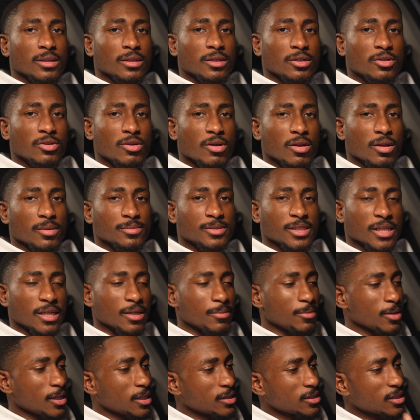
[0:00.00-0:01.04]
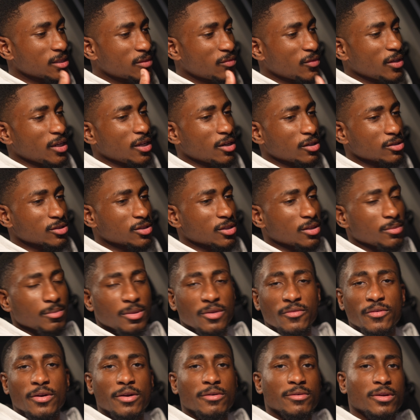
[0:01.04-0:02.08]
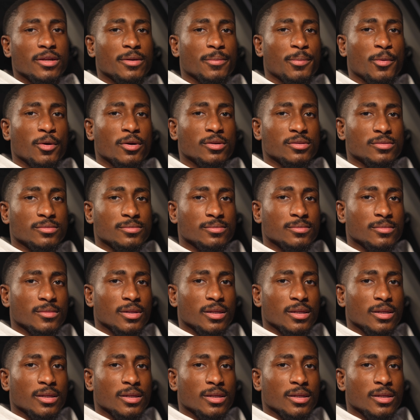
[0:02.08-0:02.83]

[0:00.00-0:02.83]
You know what I'm saying? Because this video is going to be very important.